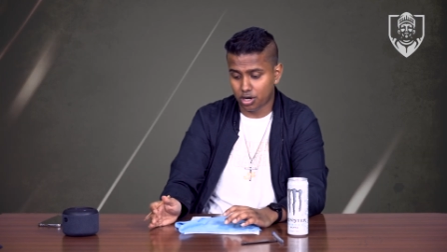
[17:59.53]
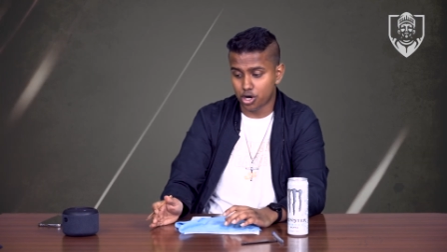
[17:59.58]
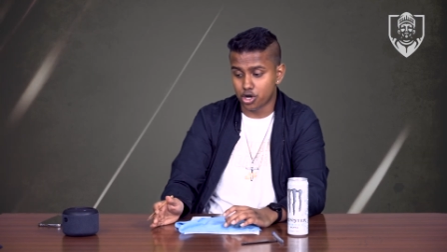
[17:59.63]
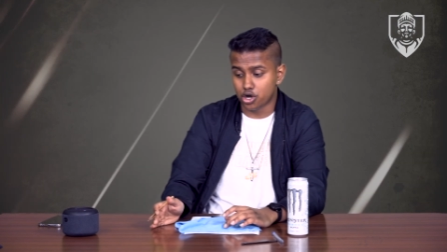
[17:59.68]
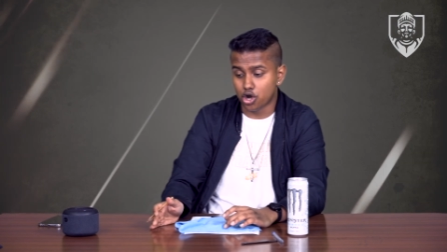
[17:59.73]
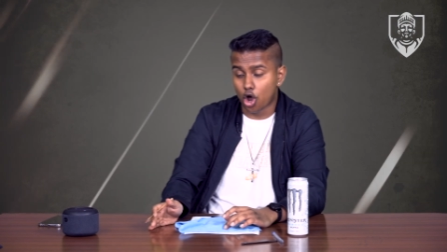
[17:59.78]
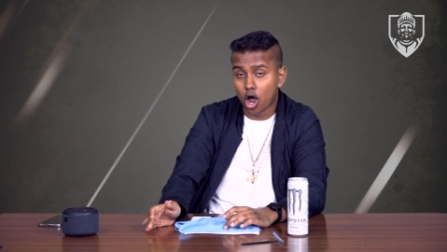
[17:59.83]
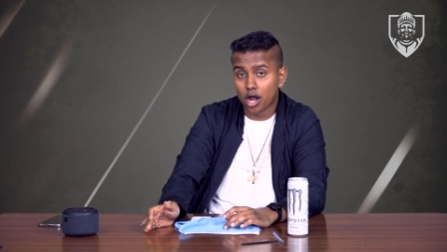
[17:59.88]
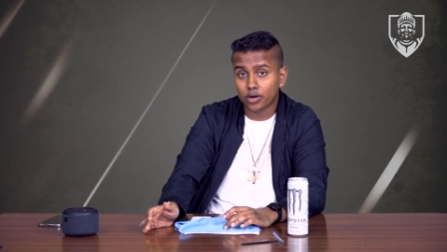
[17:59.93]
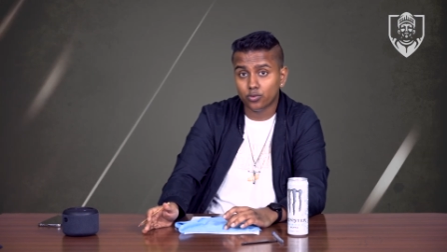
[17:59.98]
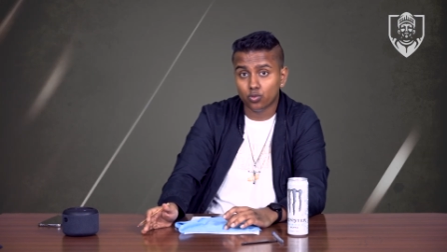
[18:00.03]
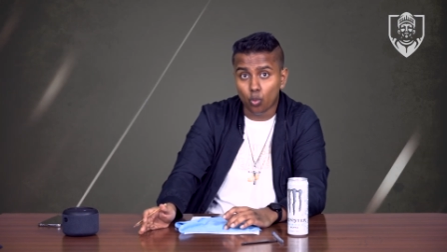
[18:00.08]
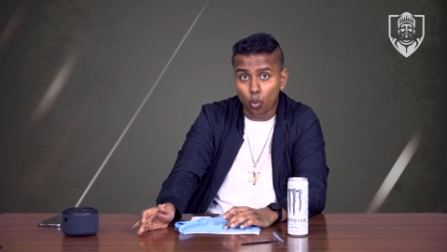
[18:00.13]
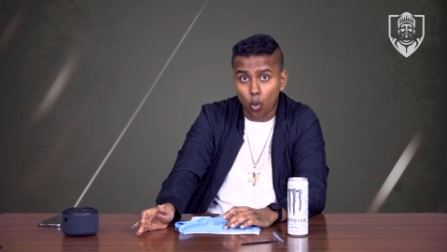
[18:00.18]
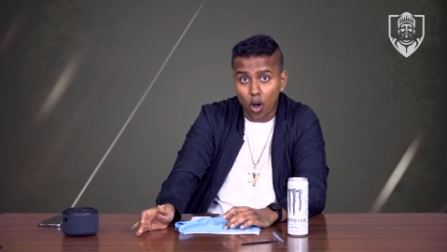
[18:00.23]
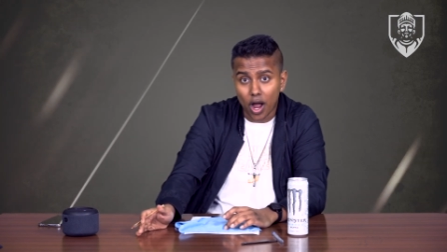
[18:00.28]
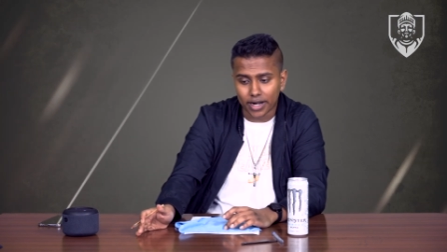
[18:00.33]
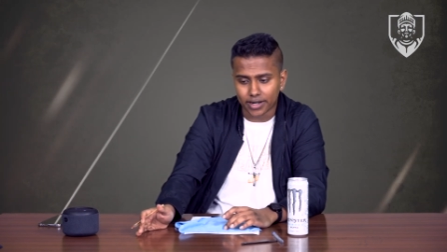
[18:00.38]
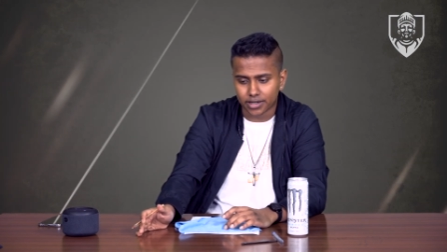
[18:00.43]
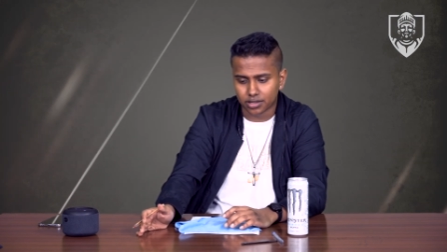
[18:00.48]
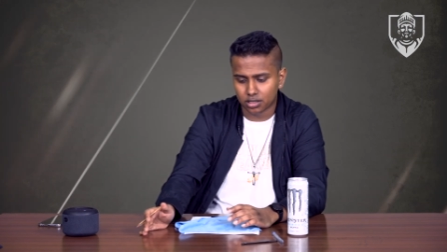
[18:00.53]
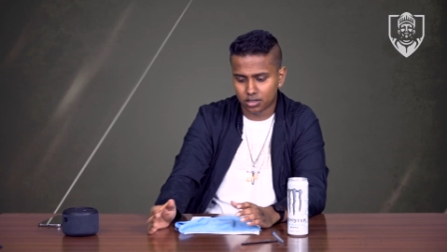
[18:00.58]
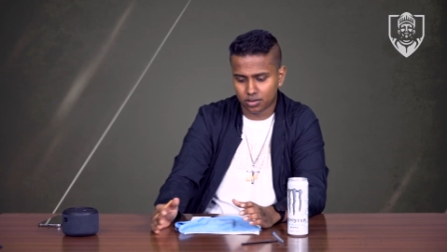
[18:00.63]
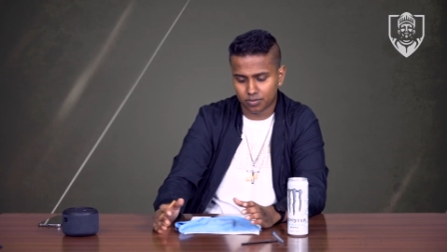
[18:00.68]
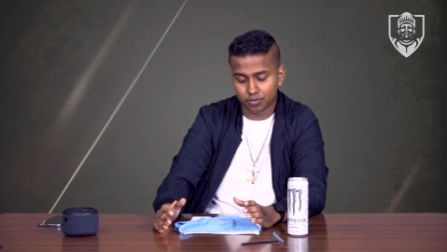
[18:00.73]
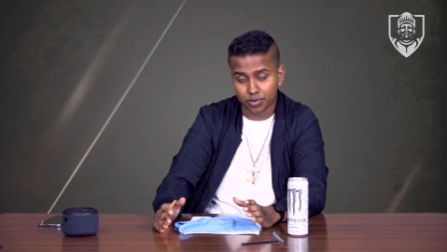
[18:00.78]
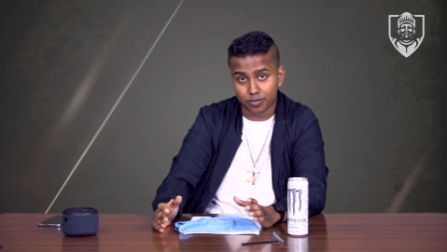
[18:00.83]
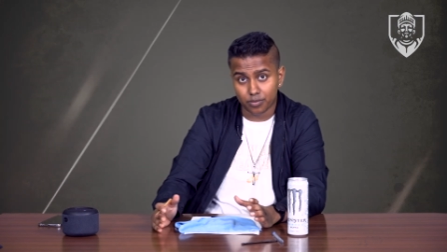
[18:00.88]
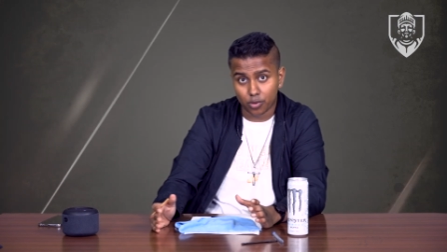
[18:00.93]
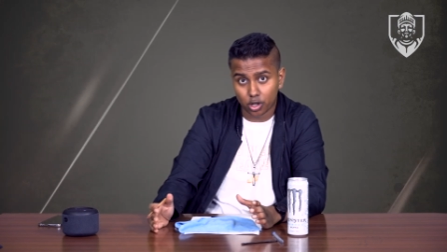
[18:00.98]
Not one,
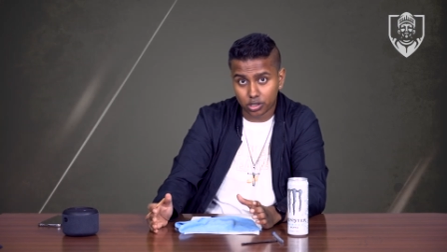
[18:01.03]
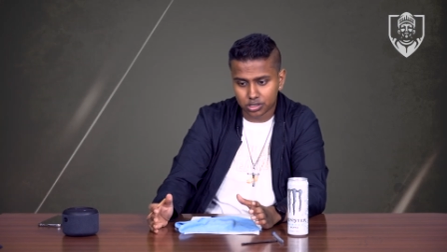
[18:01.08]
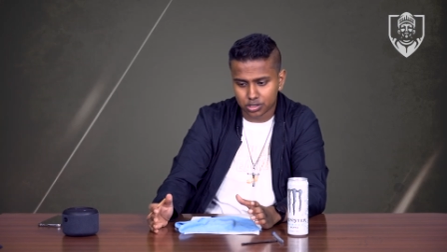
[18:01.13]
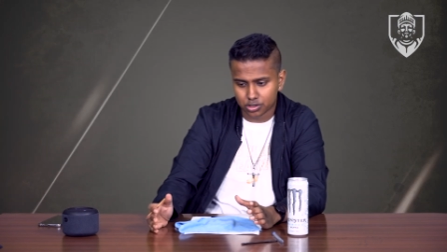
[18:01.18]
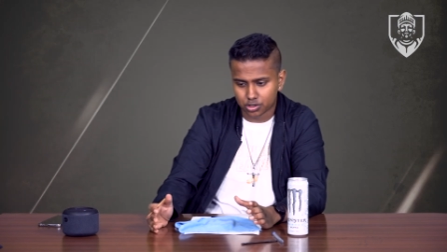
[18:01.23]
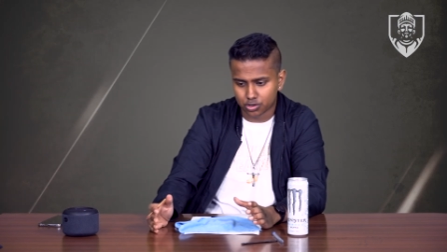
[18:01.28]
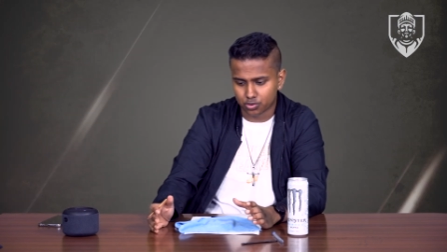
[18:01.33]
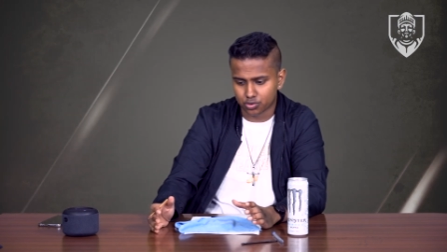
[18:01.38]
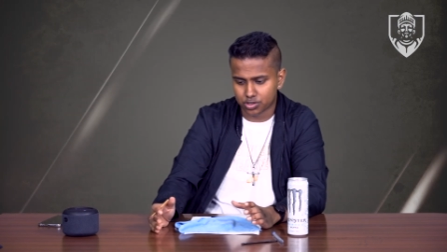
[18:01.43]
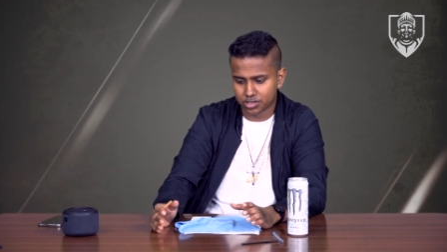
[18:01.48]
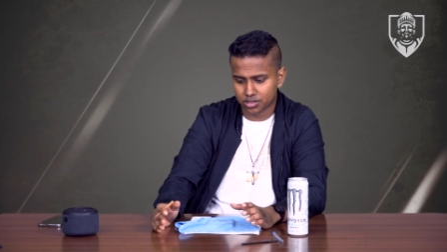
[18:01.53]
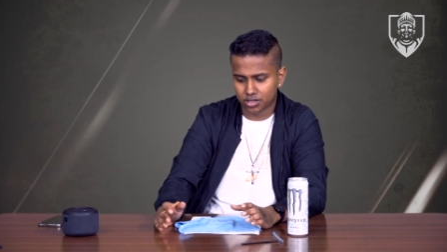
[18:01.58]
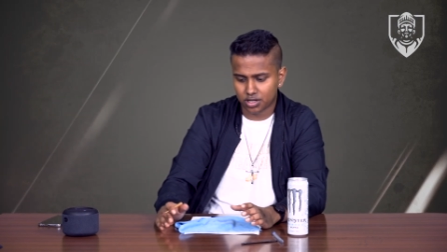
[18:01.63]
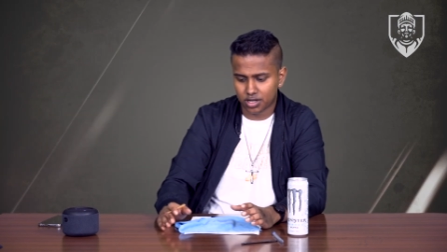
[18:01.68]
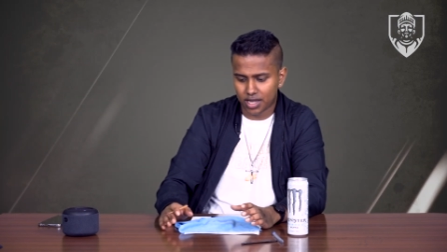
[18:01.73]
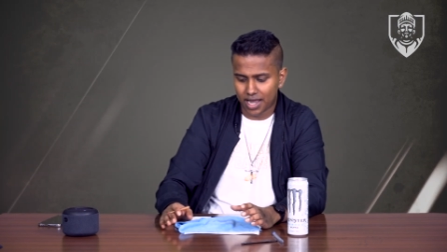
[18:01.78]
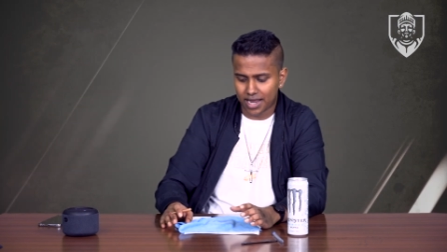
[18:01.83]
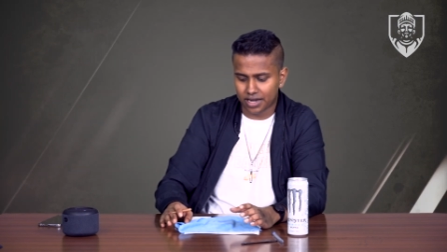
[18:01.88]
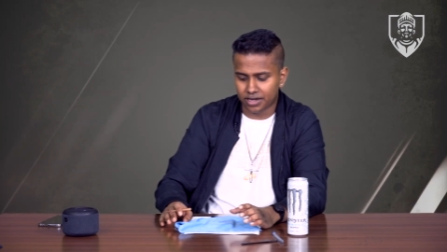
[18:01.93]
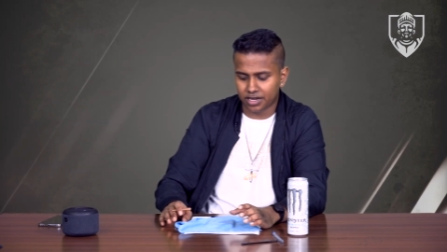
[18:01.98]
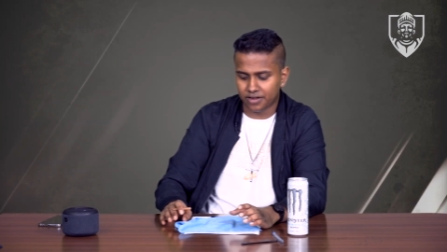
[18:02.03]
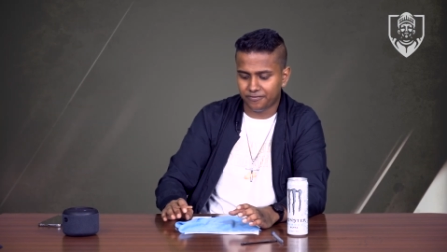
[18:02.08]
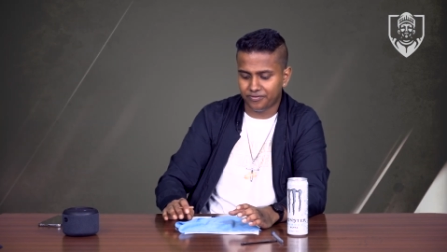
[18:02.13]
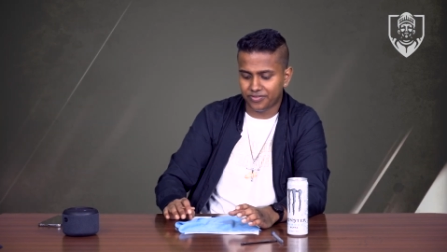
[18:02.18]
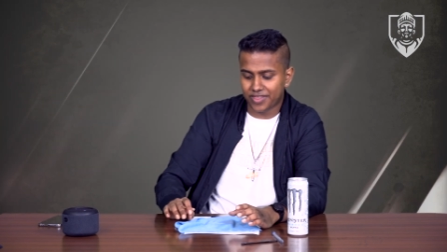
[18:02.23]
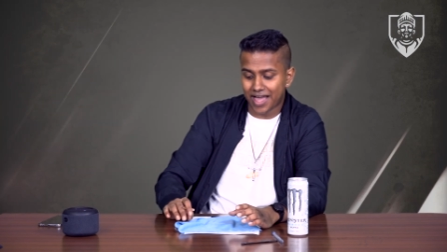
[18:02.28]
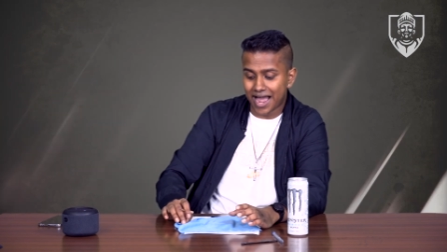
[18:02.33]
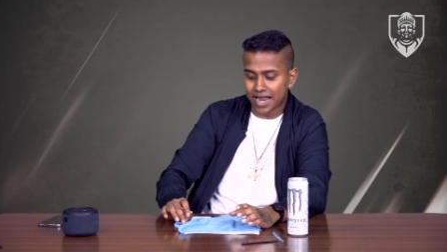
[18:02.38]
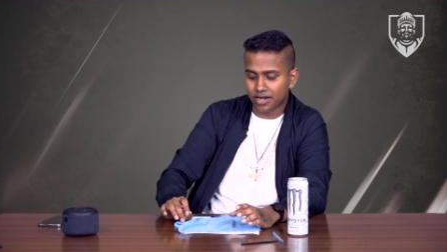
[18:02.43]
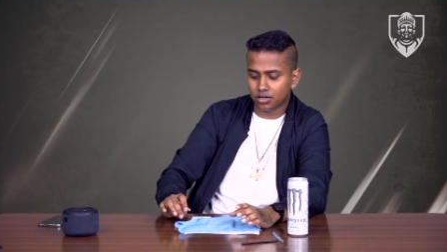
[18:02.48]
but multitudes. And if
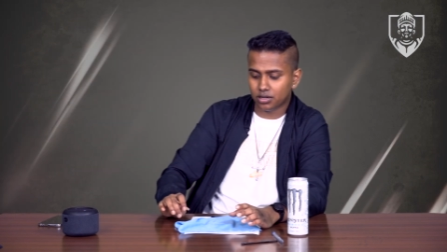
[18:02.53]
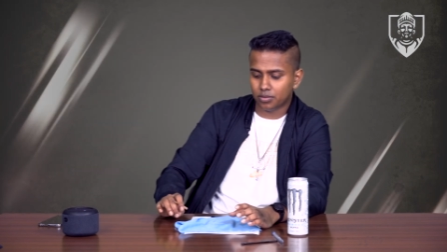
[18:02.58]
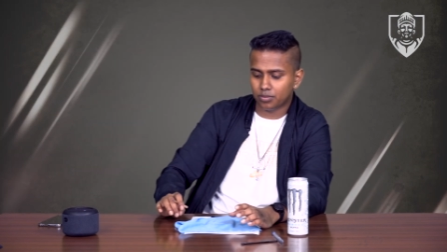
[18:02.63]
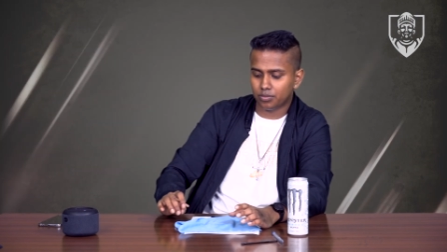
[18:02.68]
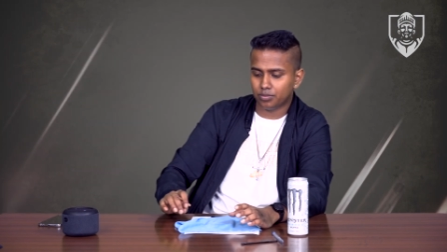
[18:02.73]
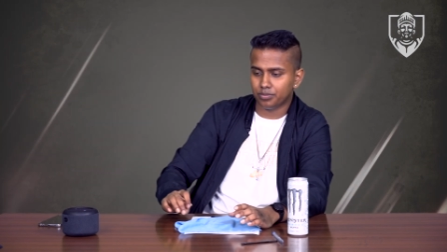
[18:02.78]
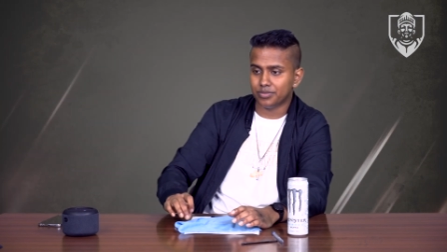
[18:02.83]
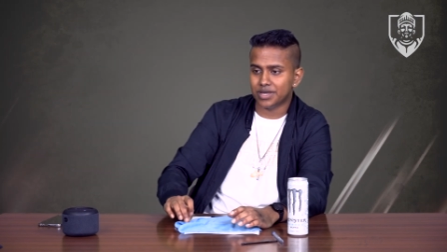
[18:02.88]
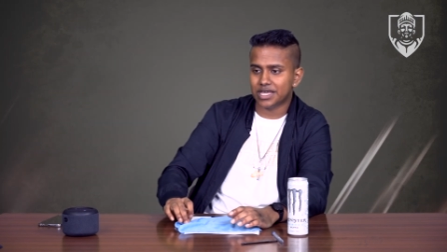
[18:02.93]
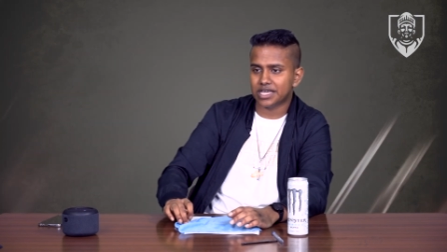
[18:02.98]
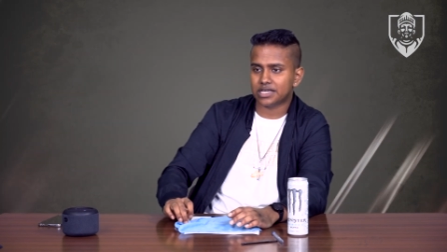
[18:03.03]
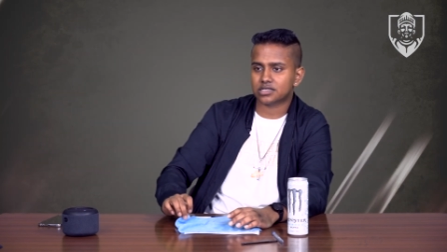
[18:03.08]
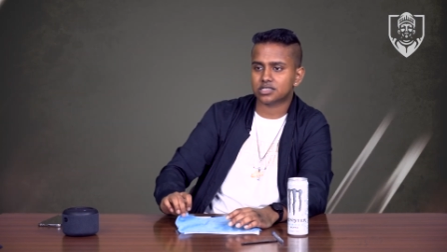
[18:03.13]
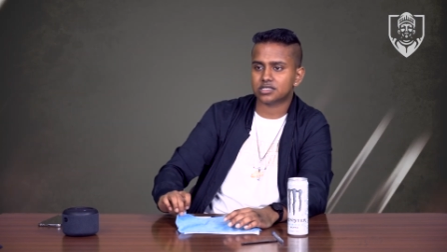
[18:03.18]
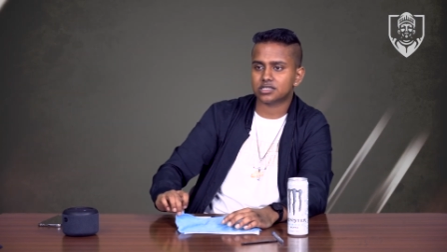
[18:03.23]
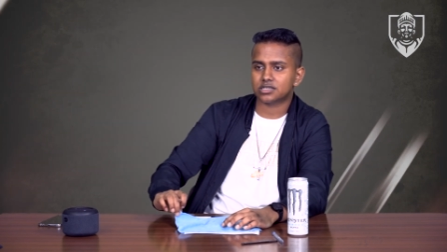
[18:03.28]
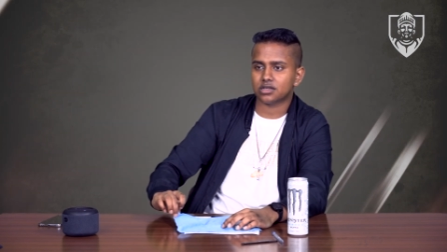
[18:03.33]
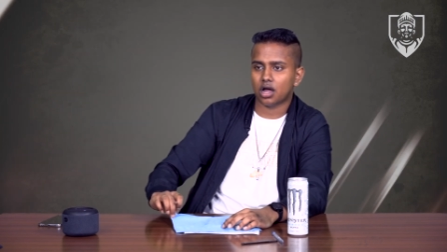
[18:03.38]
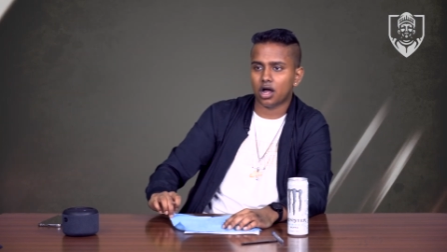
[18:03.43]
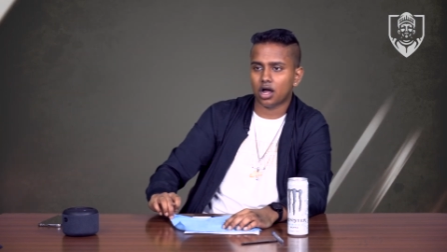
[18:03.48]
that makes,